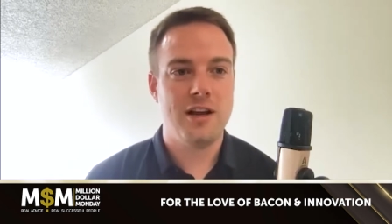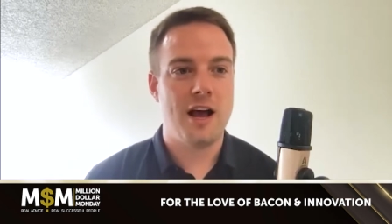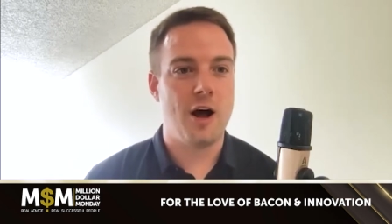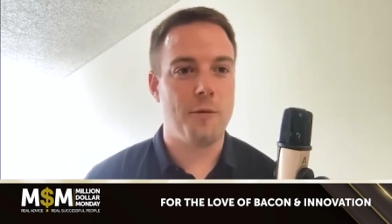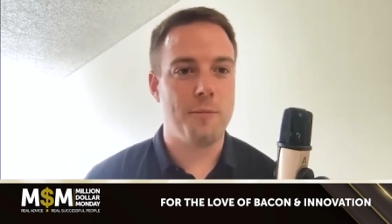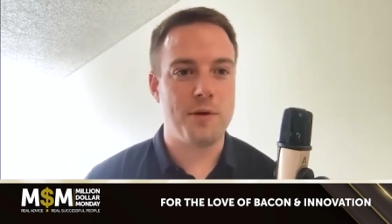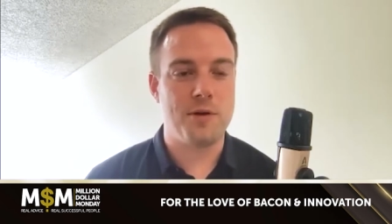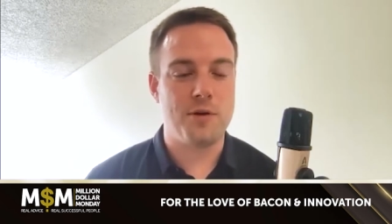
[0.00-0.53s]

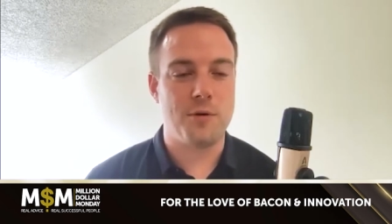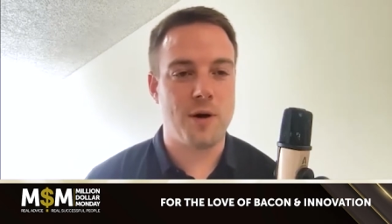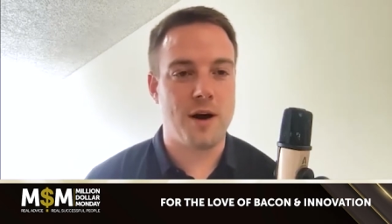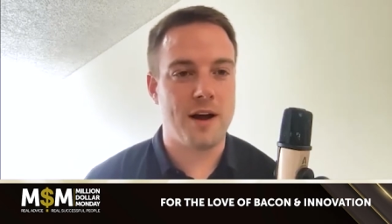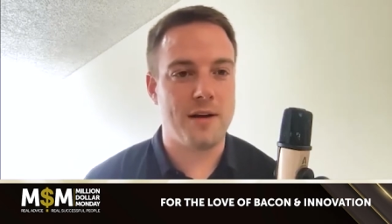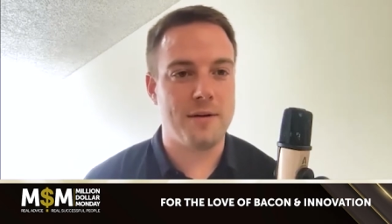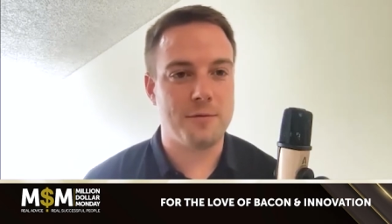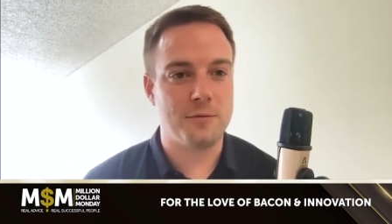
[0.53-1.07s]
help you
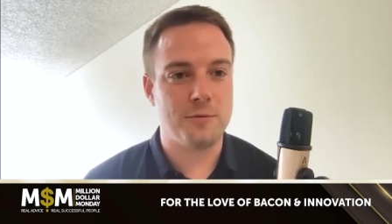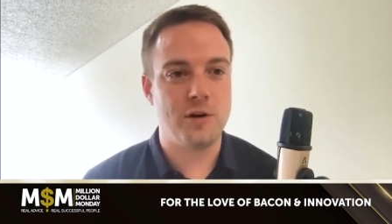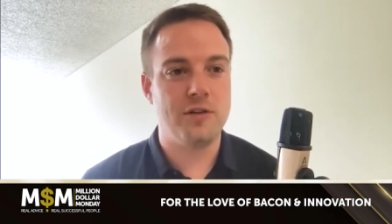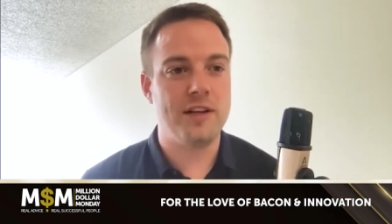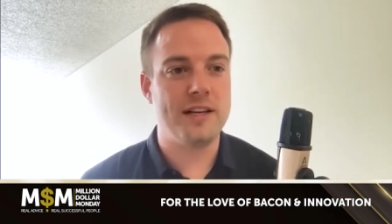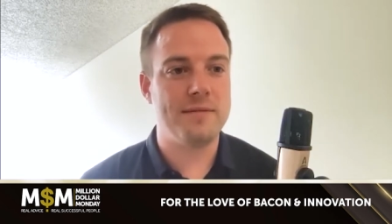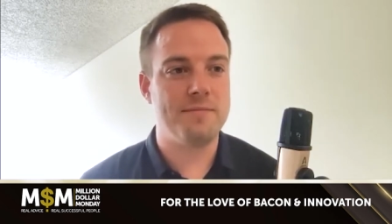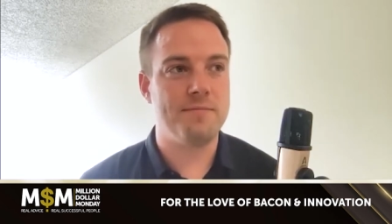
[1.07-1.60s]
uh,
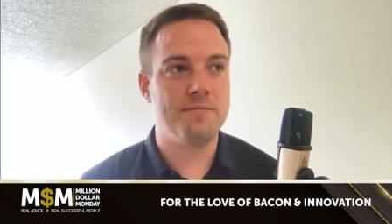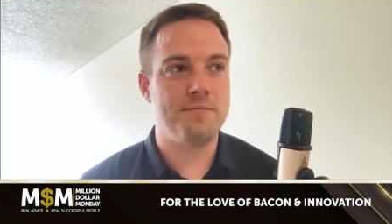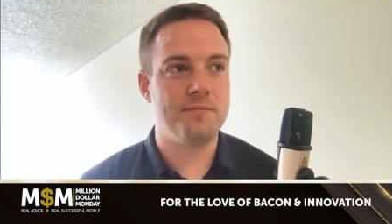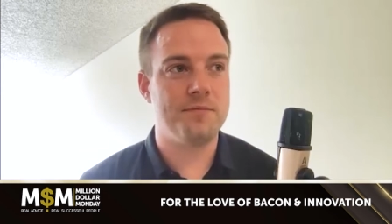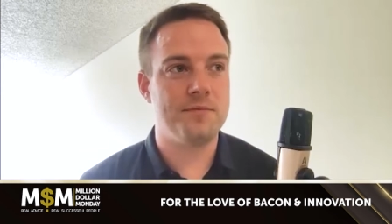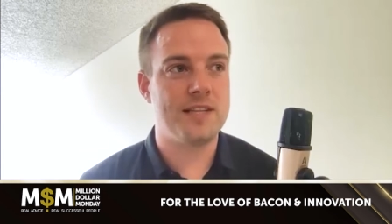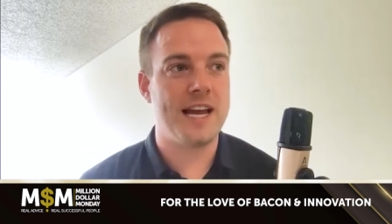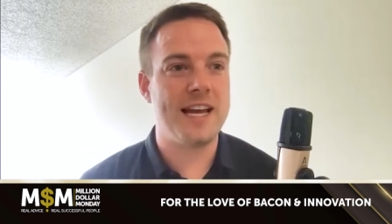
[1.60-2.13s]
really
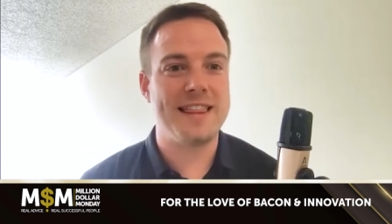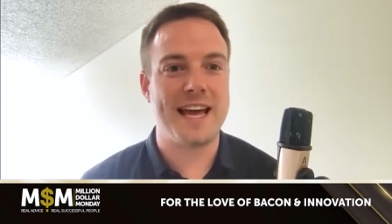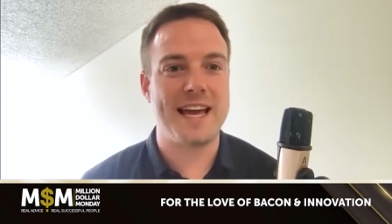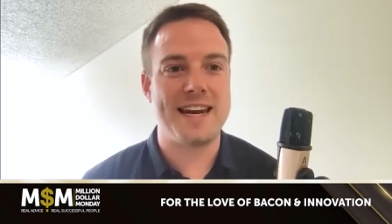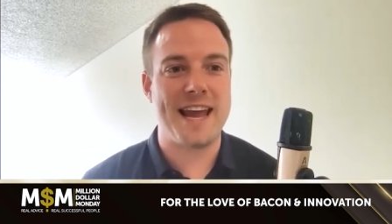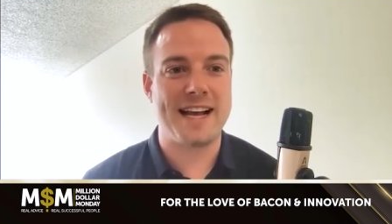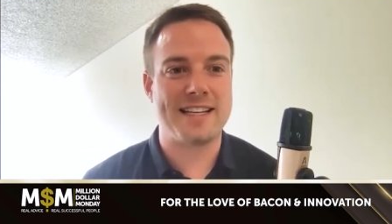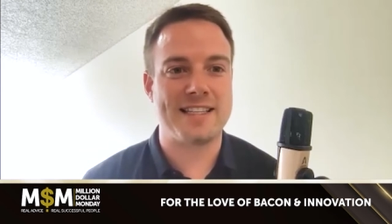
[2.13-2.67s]
take
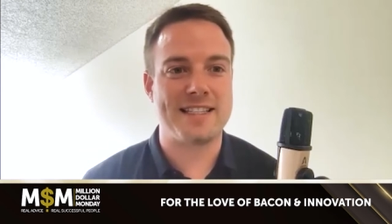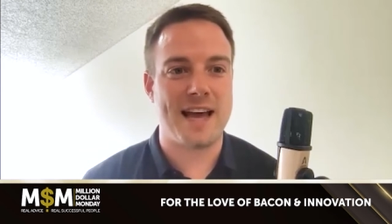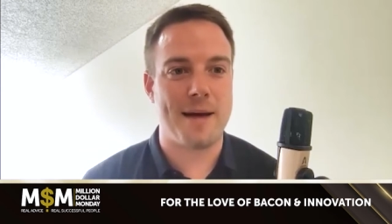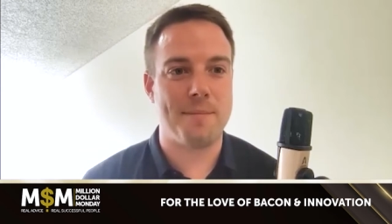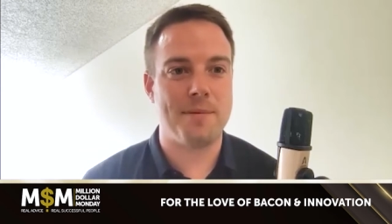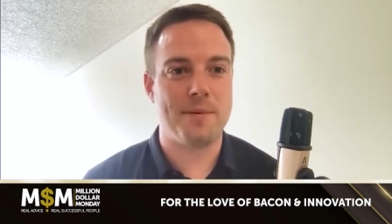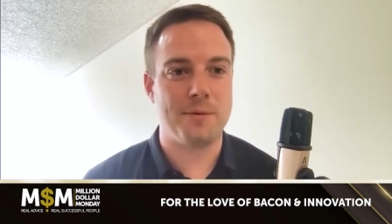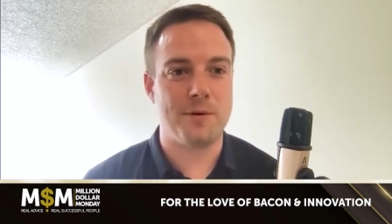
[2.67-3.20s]
that next
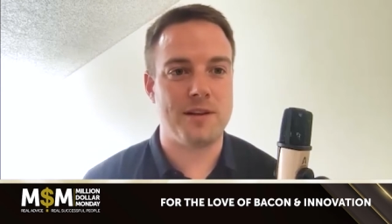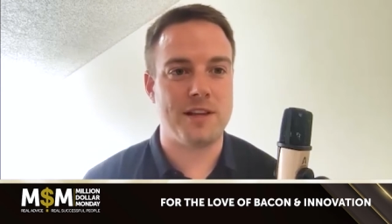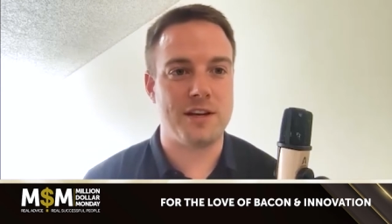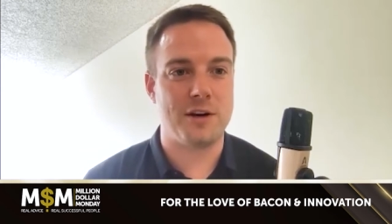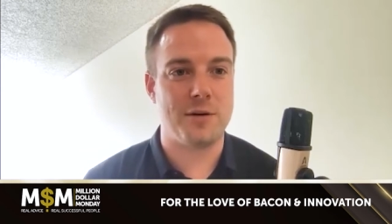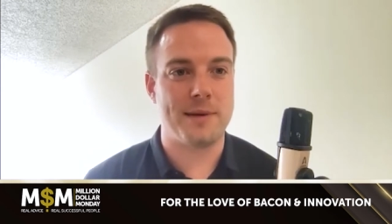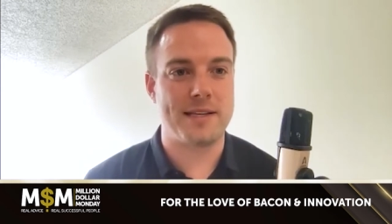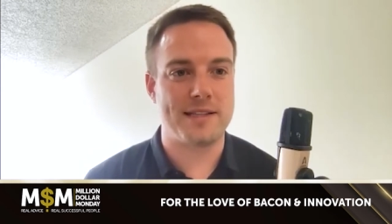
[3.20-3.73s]
step within
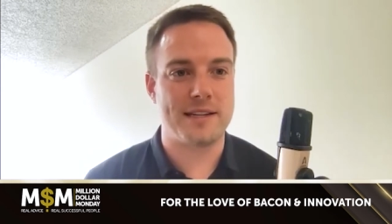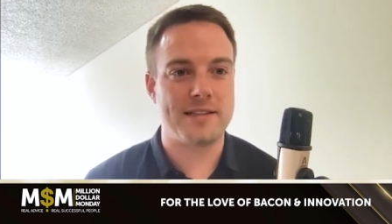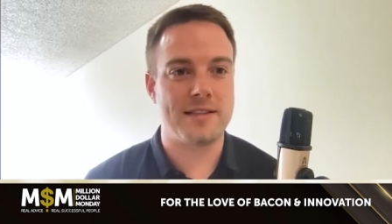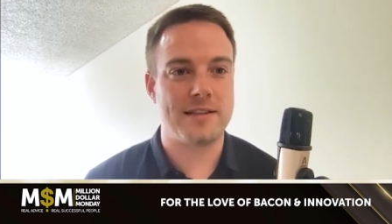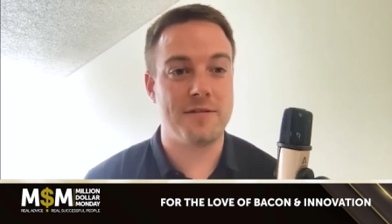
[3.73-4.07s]
your business.